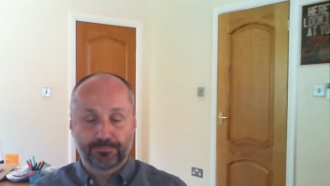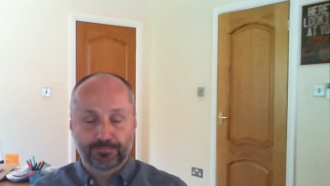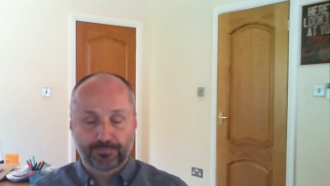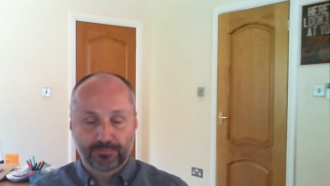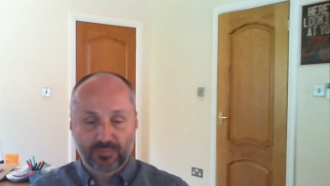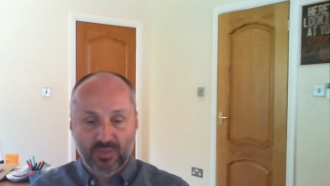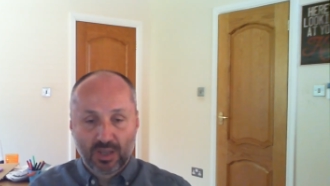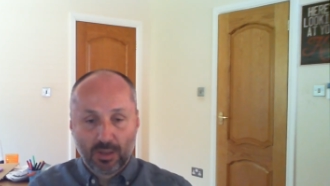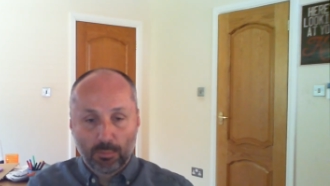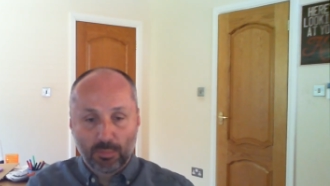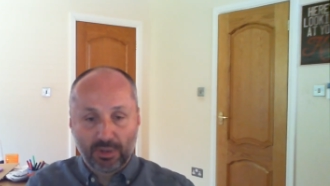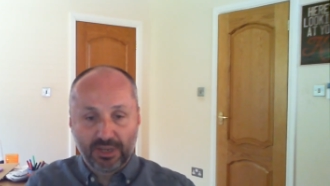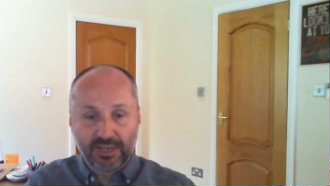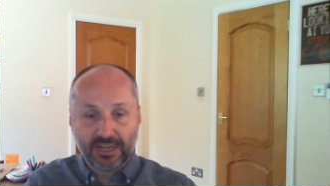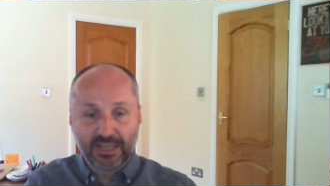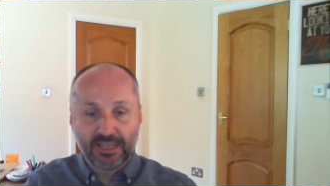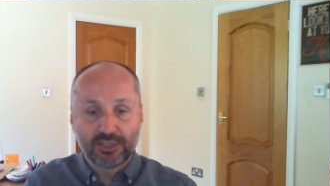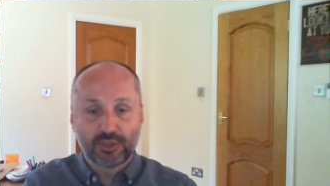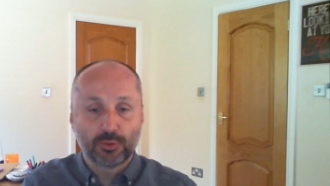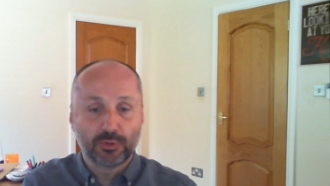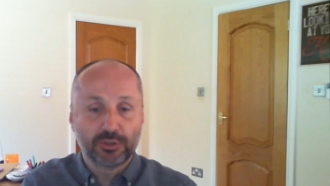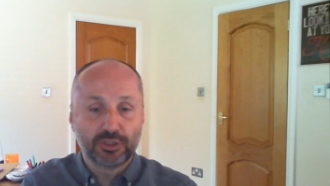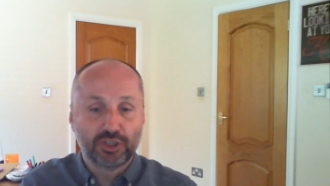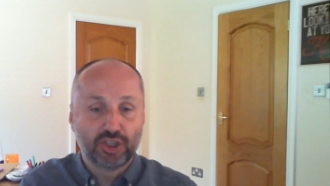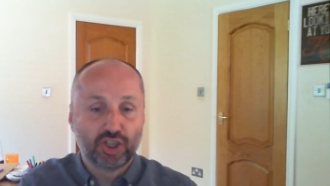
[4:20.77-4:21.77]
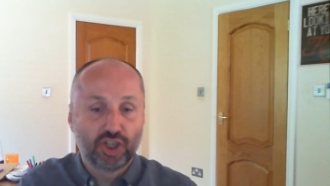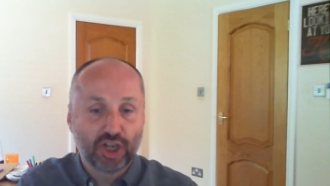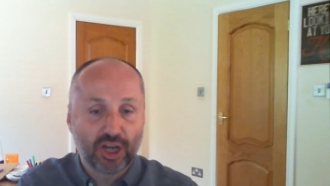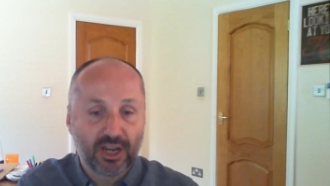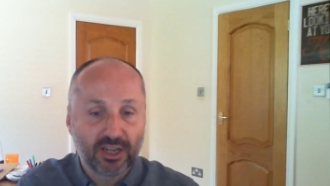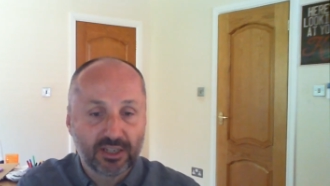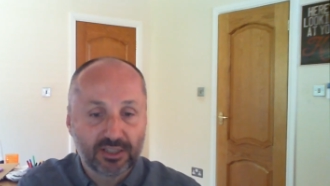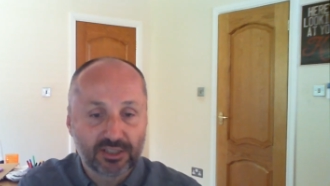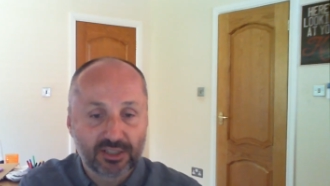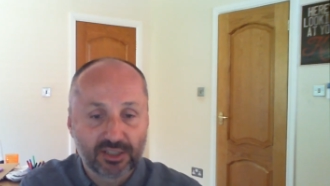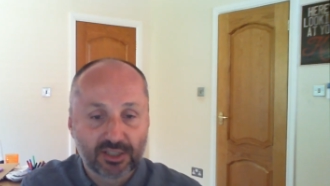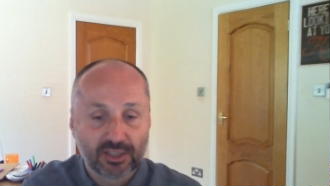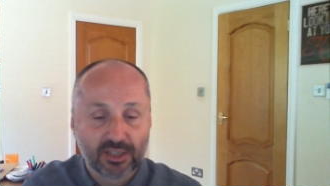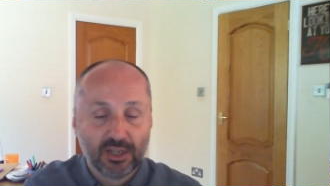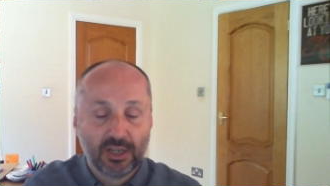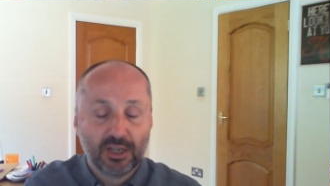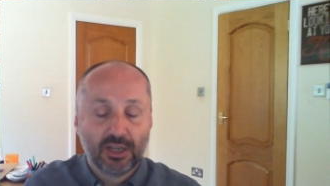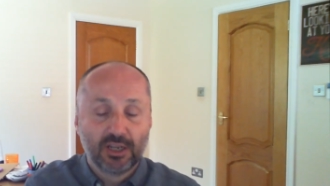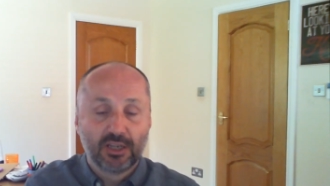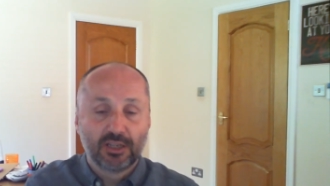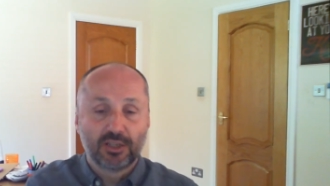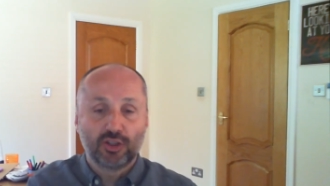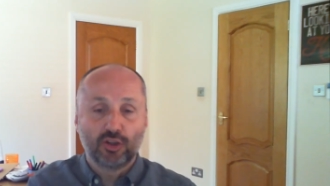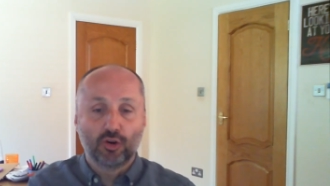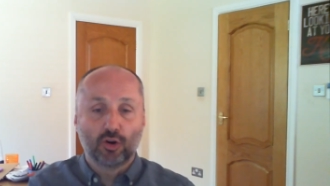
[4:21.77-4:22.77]
But you need to adjust
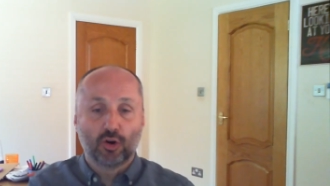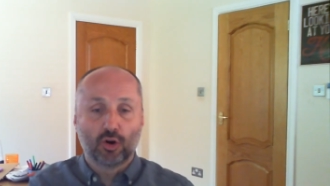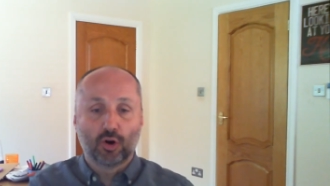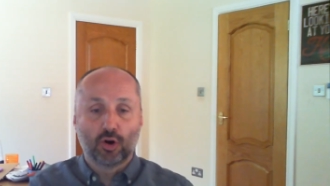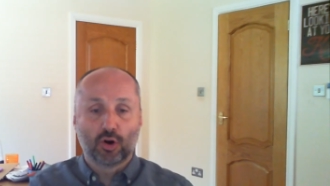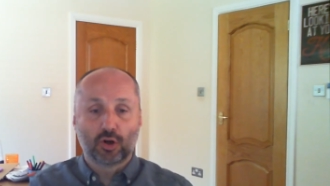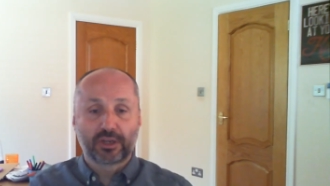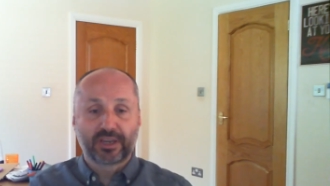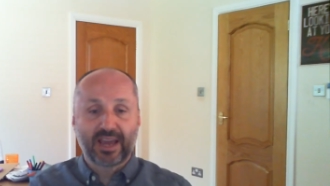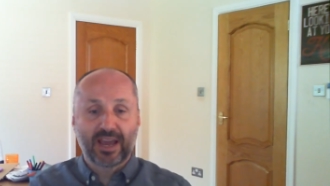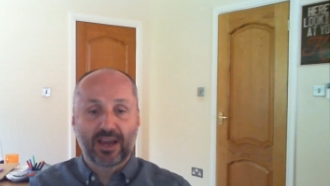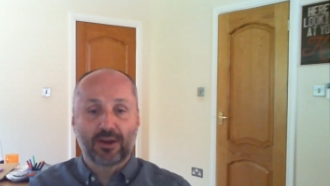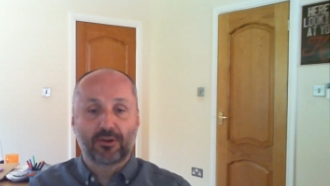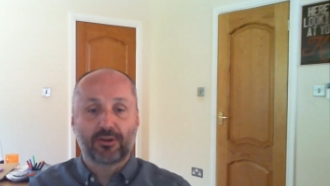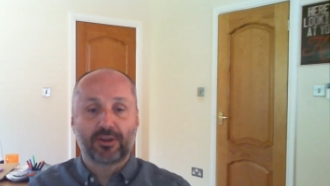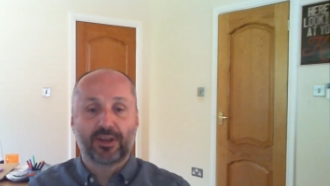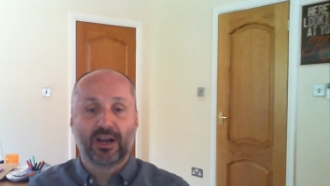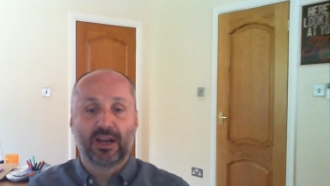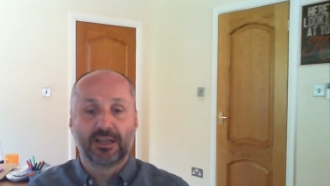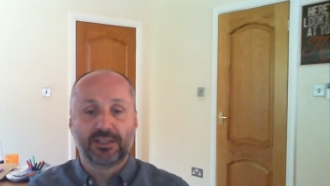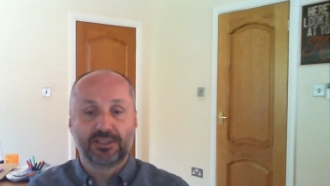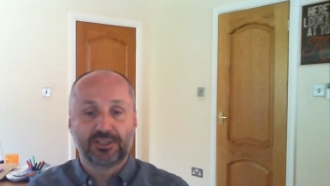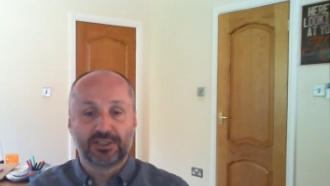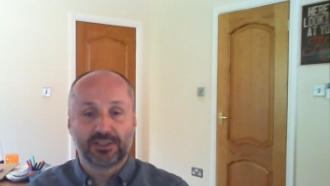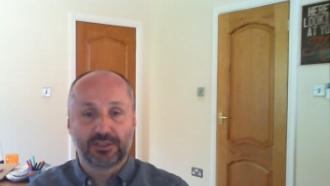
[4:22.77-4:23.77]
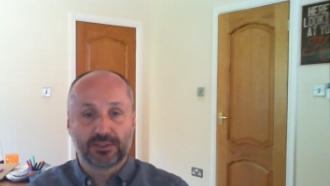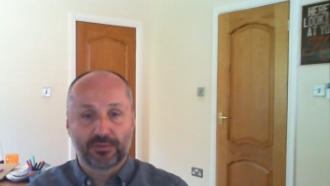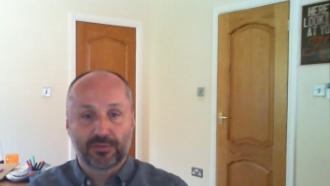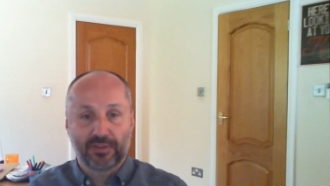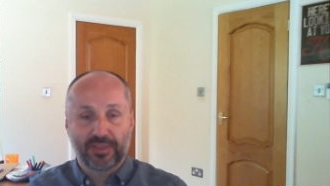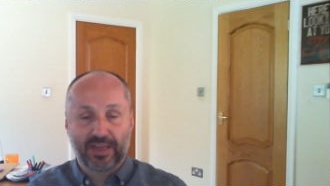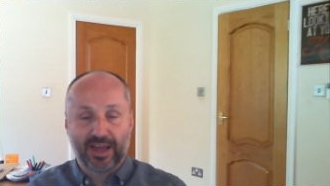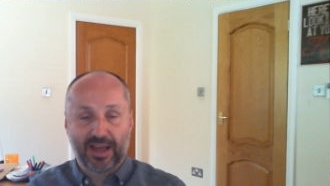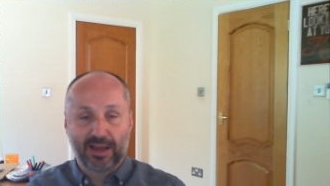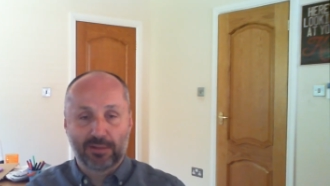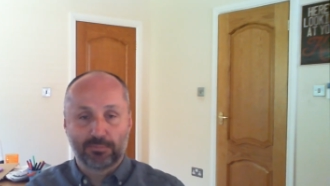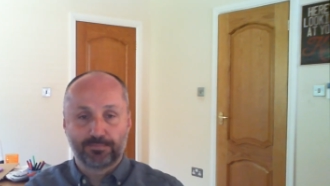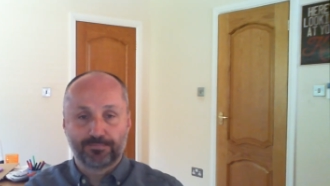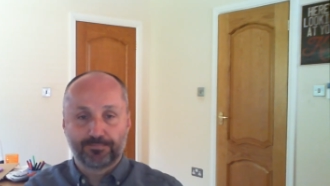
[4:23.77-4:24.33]
your calculations for that.